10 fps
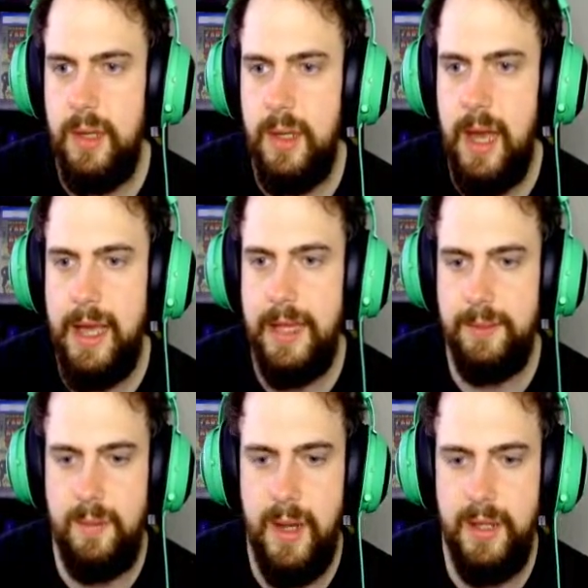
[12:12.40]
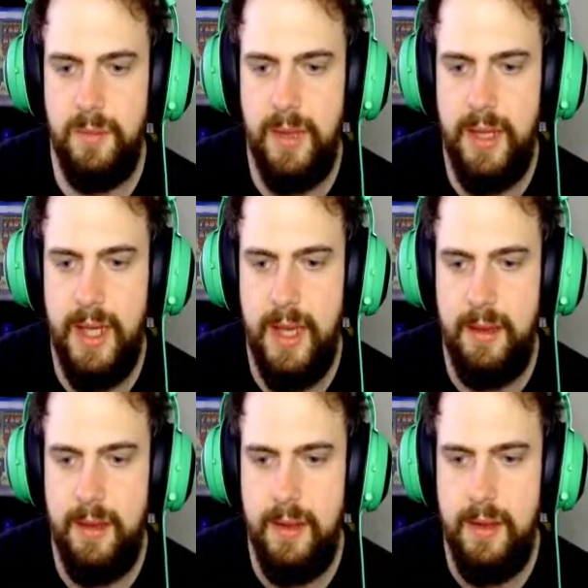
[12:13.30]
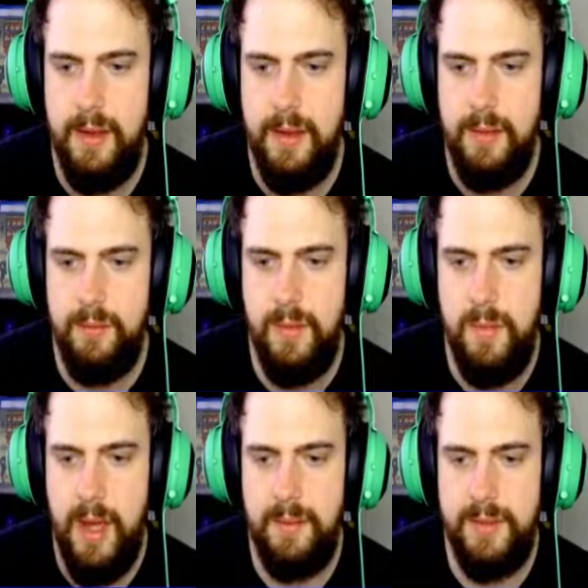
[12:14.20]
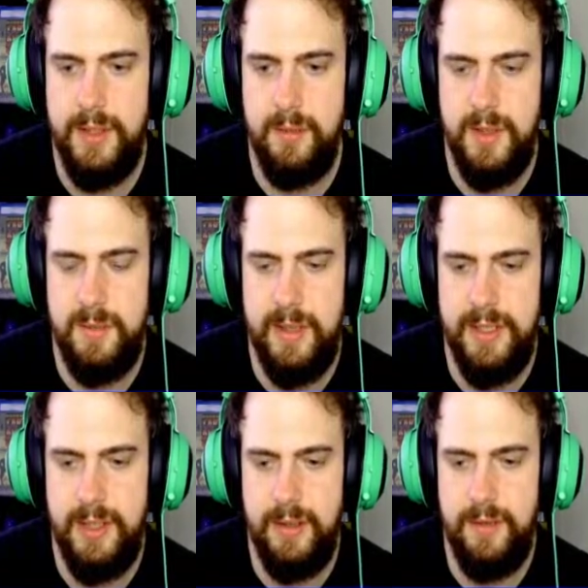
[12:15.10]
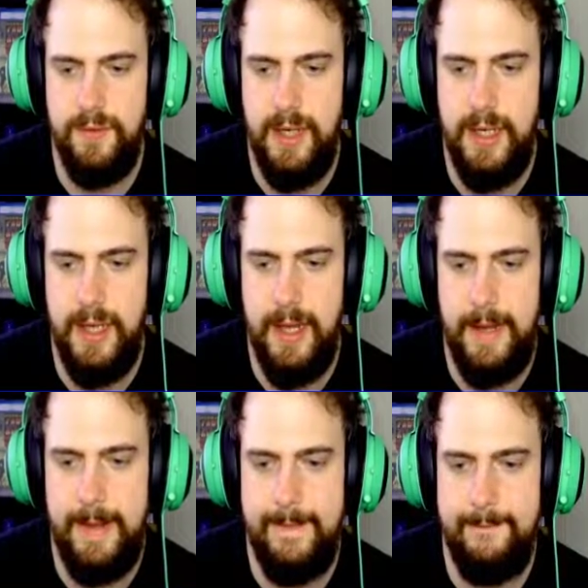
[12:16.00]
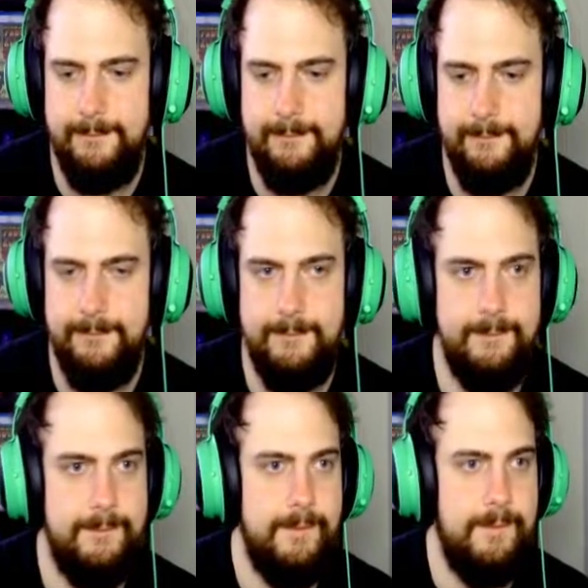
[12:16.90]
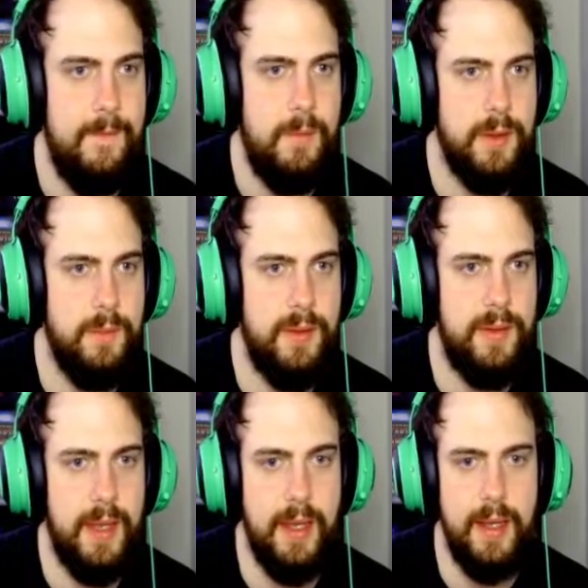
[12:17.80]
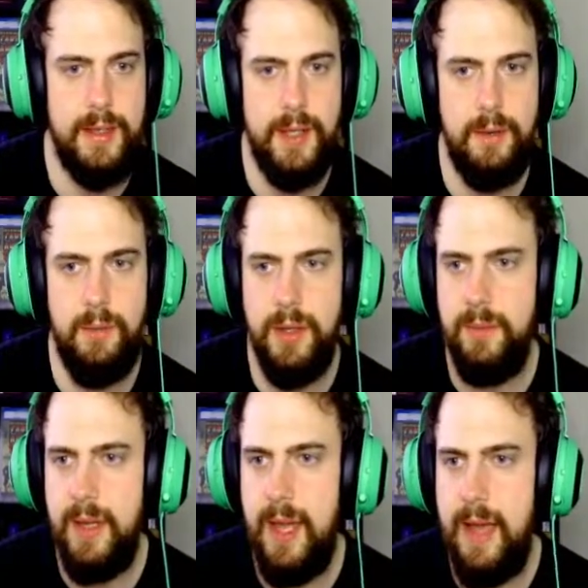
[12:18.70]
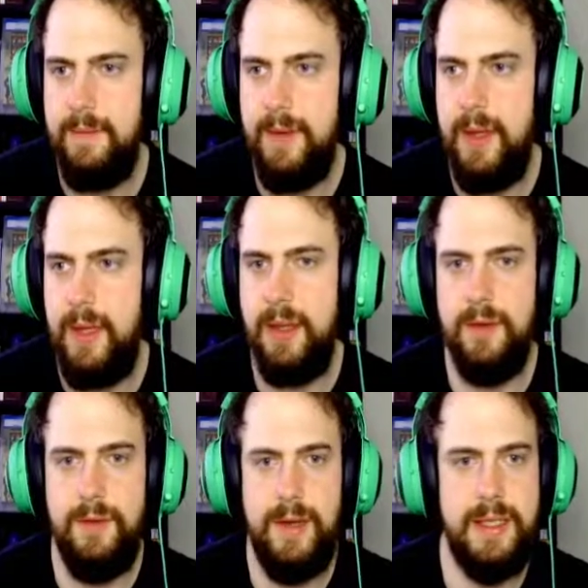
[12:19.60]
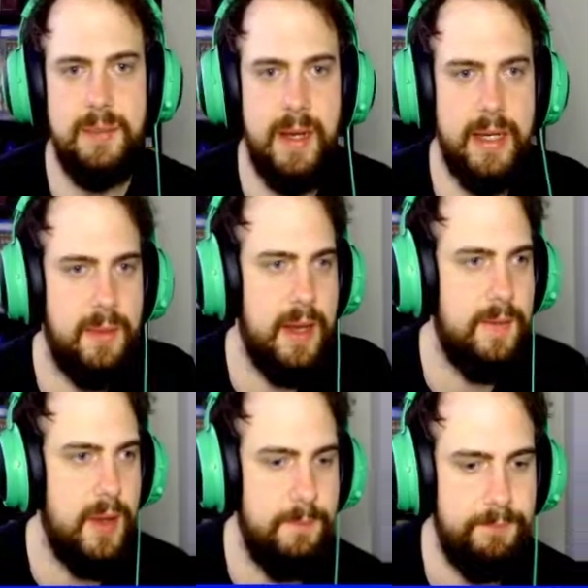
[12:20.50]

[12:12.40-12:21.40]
yes, we might not be, we might still be splashing green, eh? What do we think? So what do we have in the green splash? We have a,